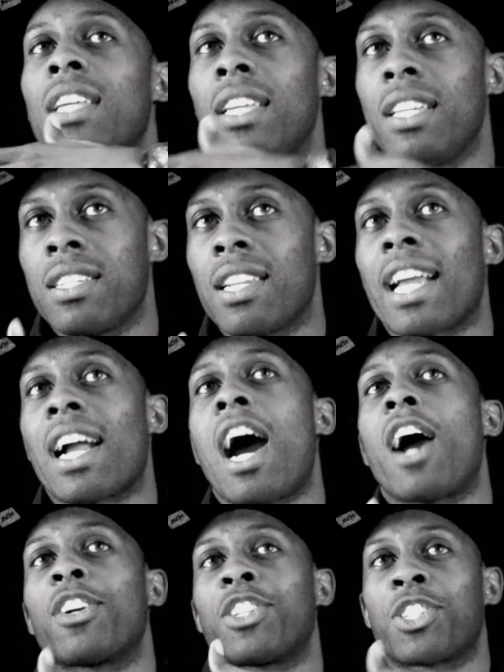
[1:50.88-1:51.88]
is, like,
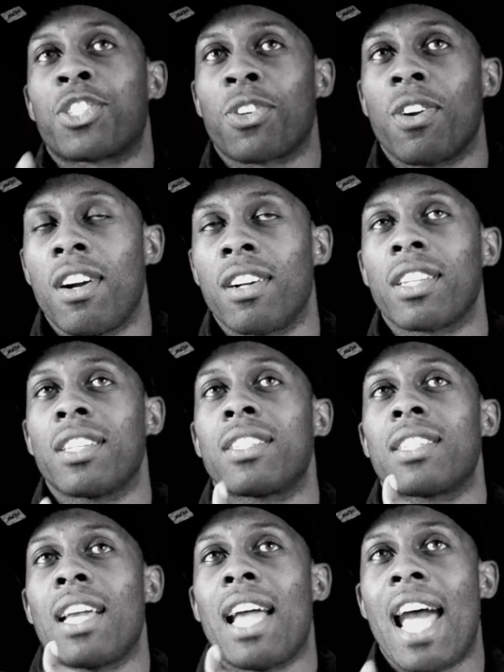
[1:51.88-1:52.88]
our
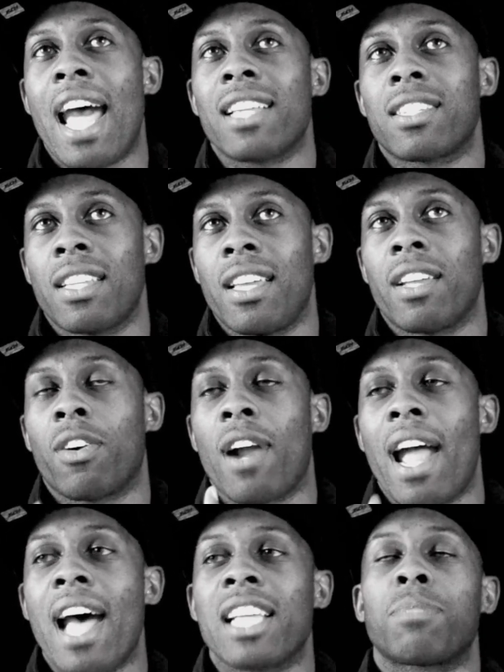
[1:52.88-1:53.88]
strongest asset
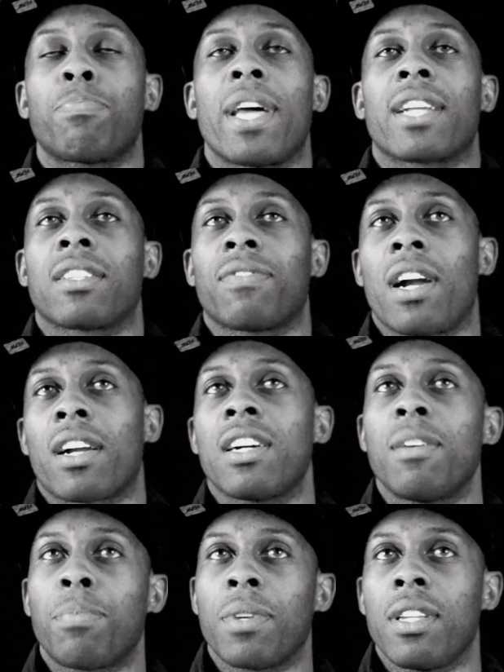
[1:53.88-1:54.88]
or aspect of our
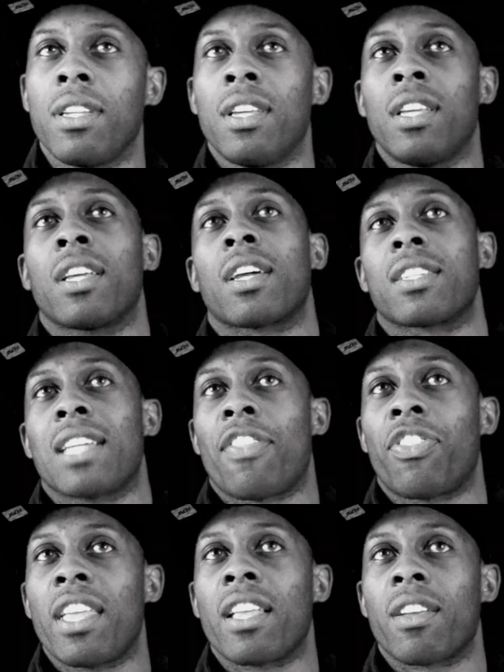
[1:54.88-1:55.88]
company, because
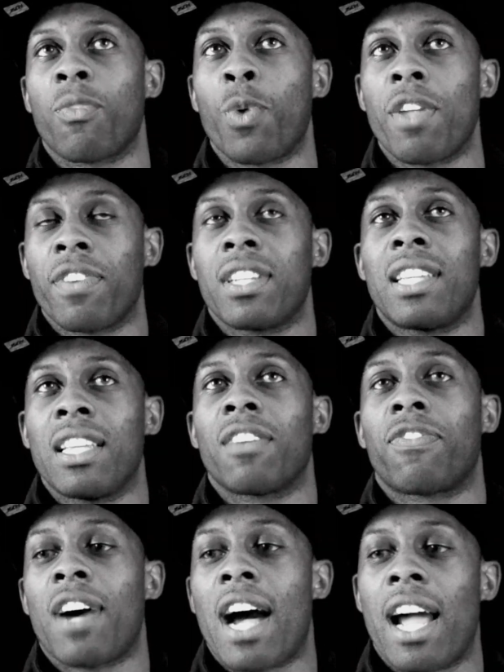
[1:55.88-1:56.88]
I think we've
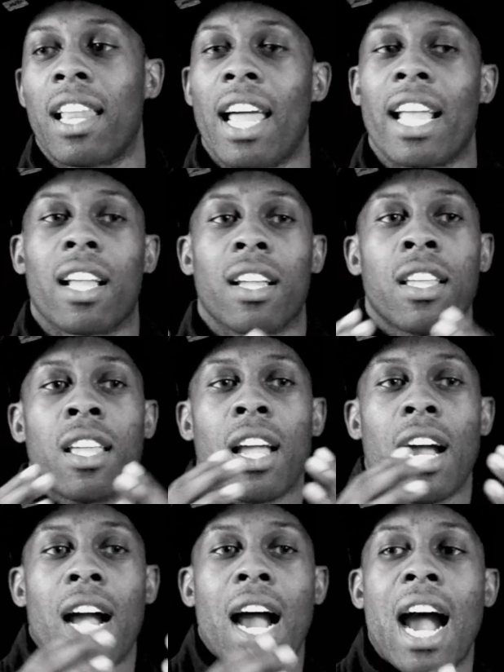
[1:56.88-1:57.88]
identified, like,
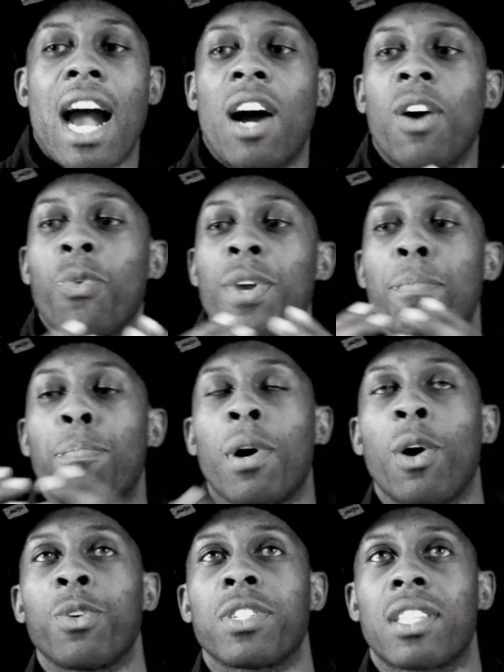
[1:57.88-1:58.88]
how we
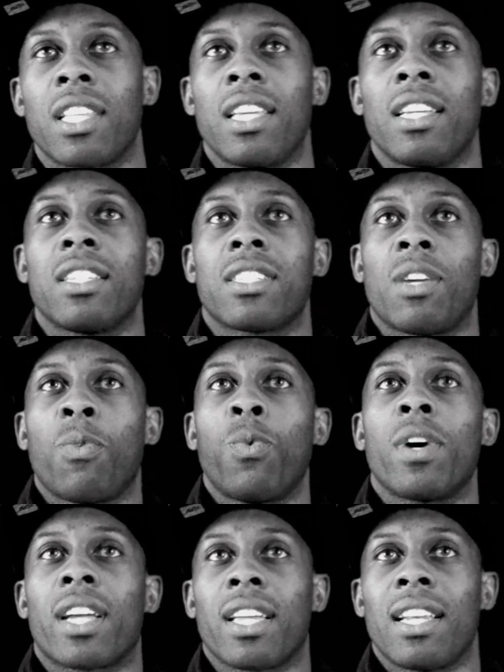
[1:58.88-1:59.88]
post things and
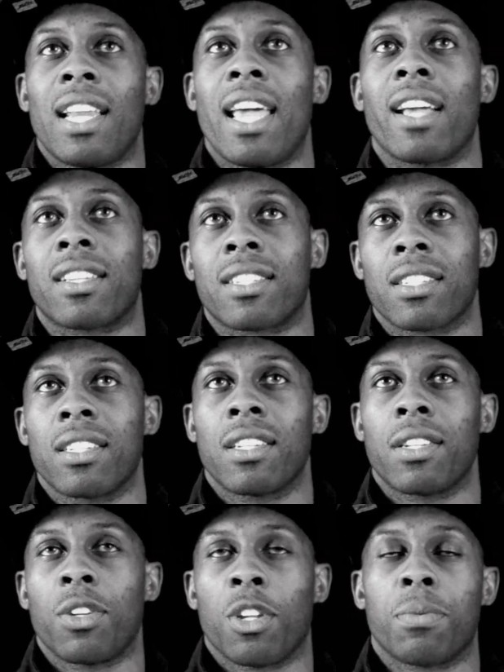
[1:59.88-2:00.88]
what connects.
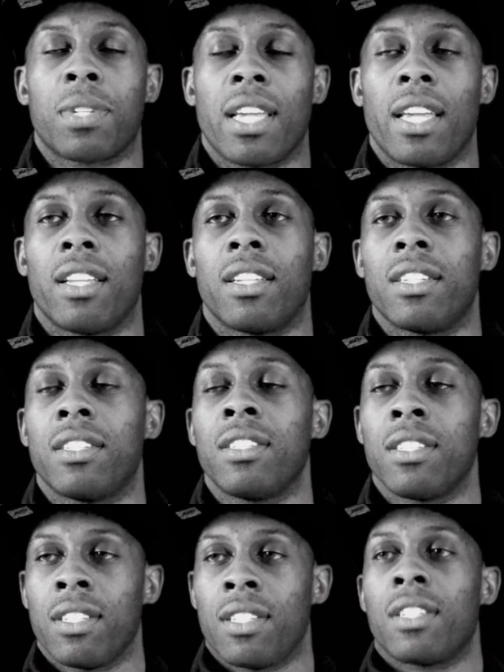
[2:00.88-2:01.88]
You know what I'm saying?
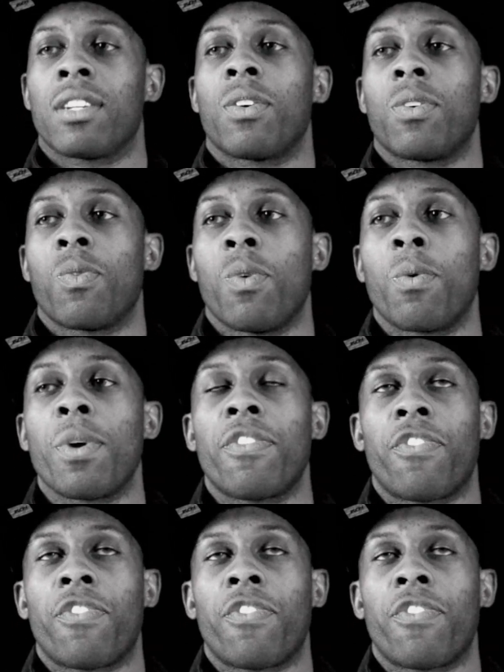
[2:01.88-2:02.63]
And when we